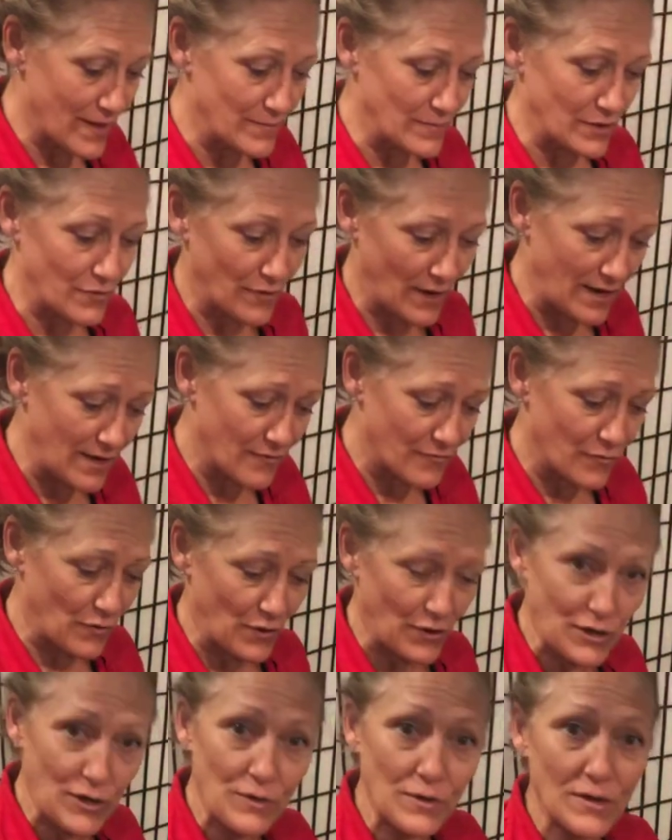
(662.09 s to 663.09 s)
to grate it for
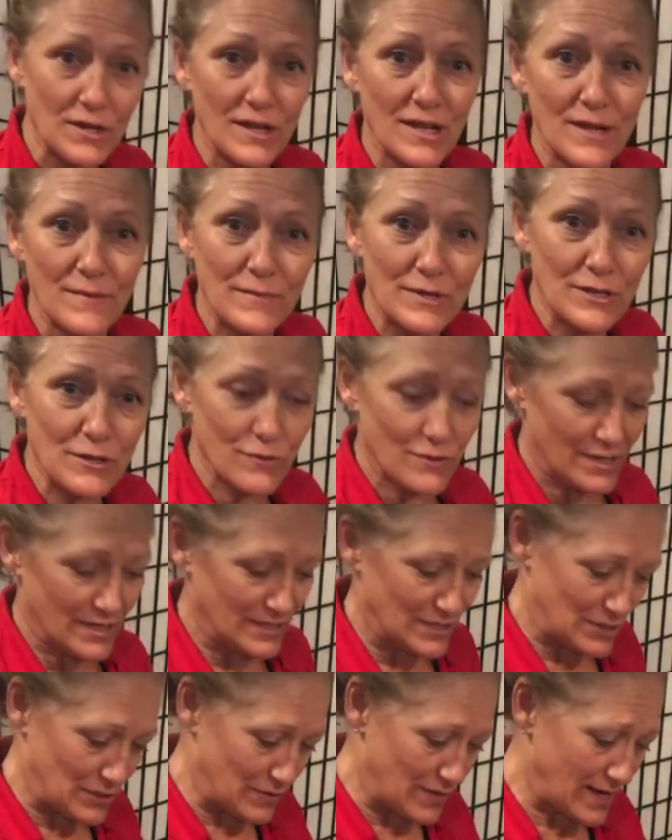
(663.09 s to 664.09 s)
you, but you can
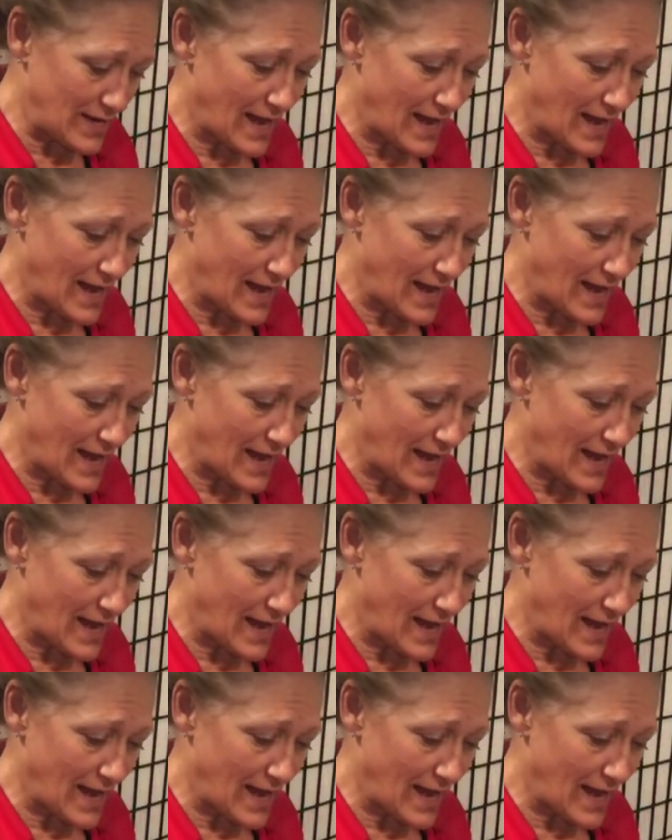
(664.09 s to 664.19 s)
do it